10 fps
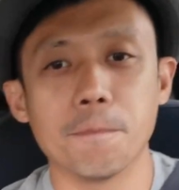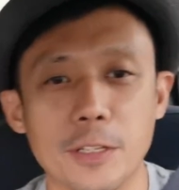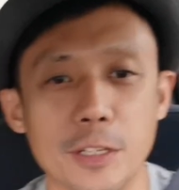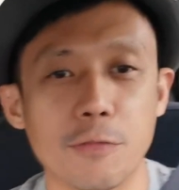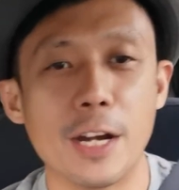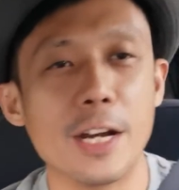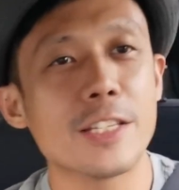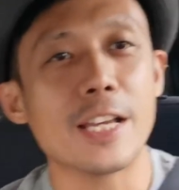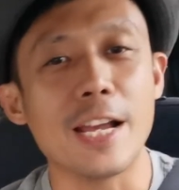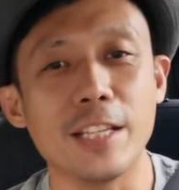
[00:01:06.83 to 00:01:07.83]
This is very
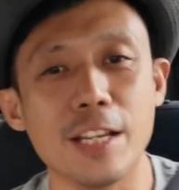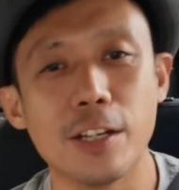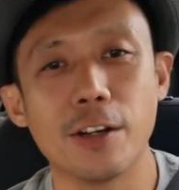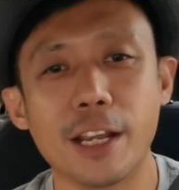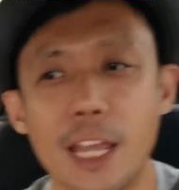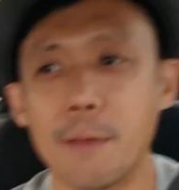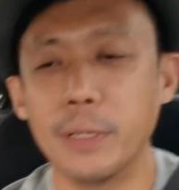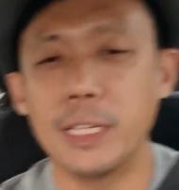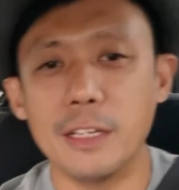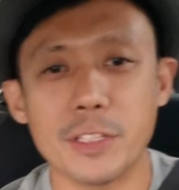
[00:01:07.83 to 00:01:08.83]
exciting. You know, I can't
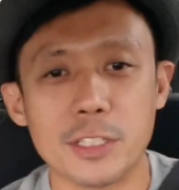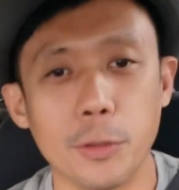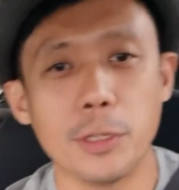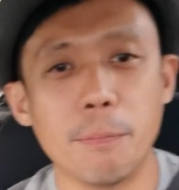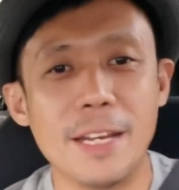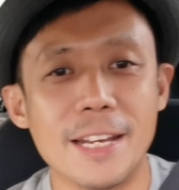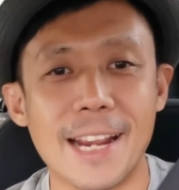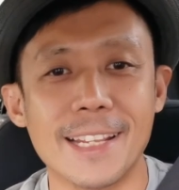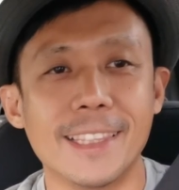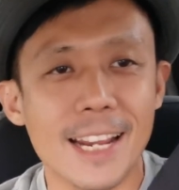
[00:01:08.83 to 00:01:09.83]
believe it's only been
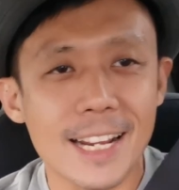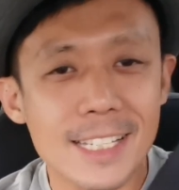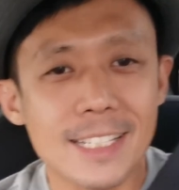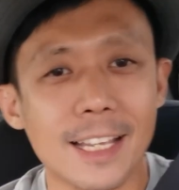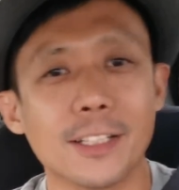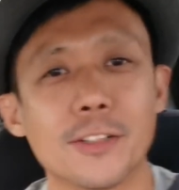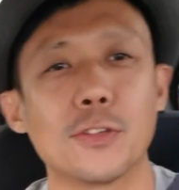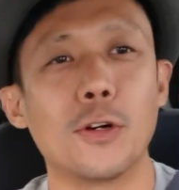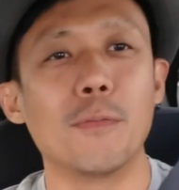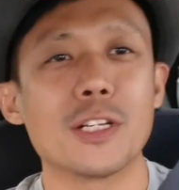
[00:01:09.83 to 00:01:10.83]
9 days and there's
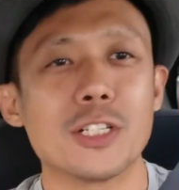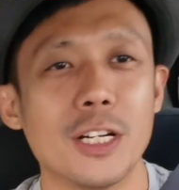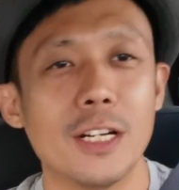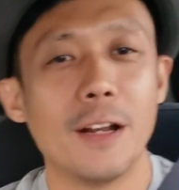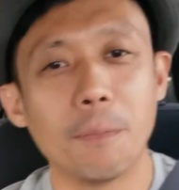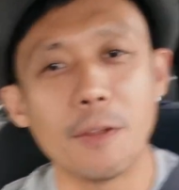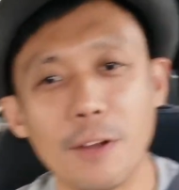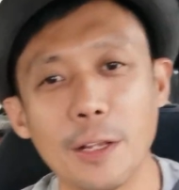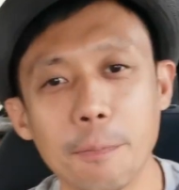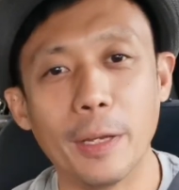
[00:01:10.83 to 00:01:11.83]
so much
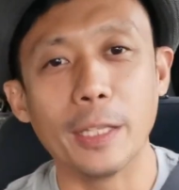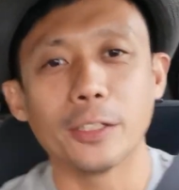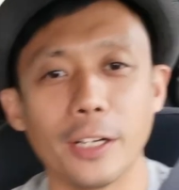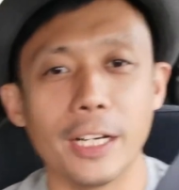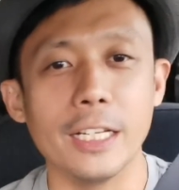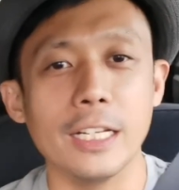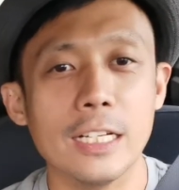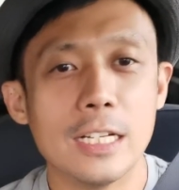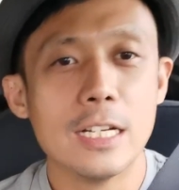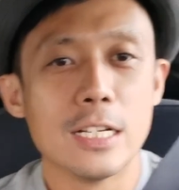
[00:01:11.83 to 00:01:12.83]
development already.
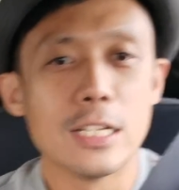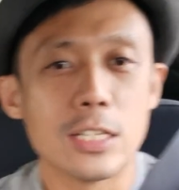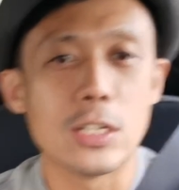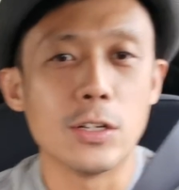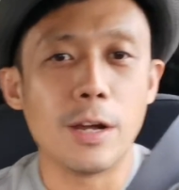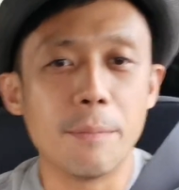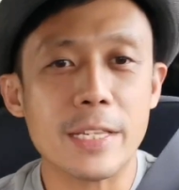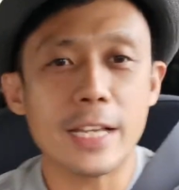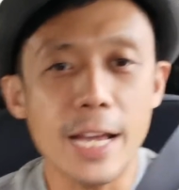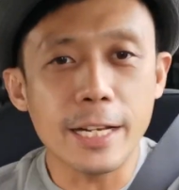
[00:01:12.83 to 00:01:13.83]
So I'm
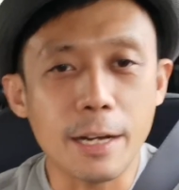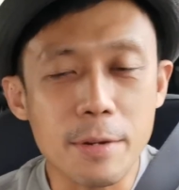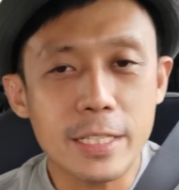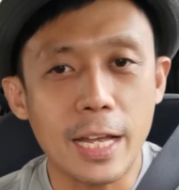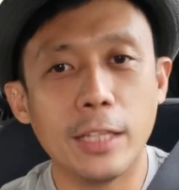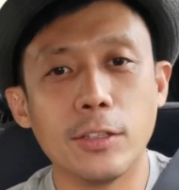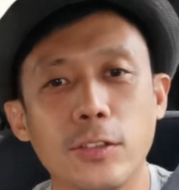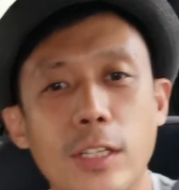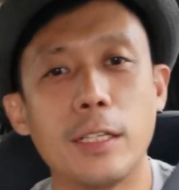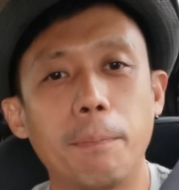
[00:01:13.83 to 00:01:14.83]
excited to
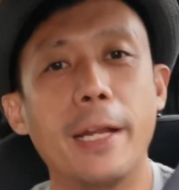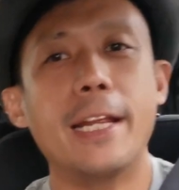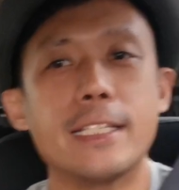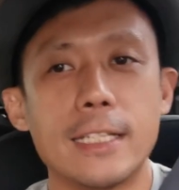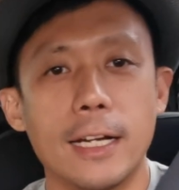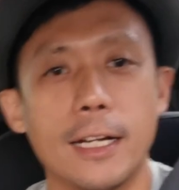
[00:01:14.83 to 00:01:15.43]
see the place.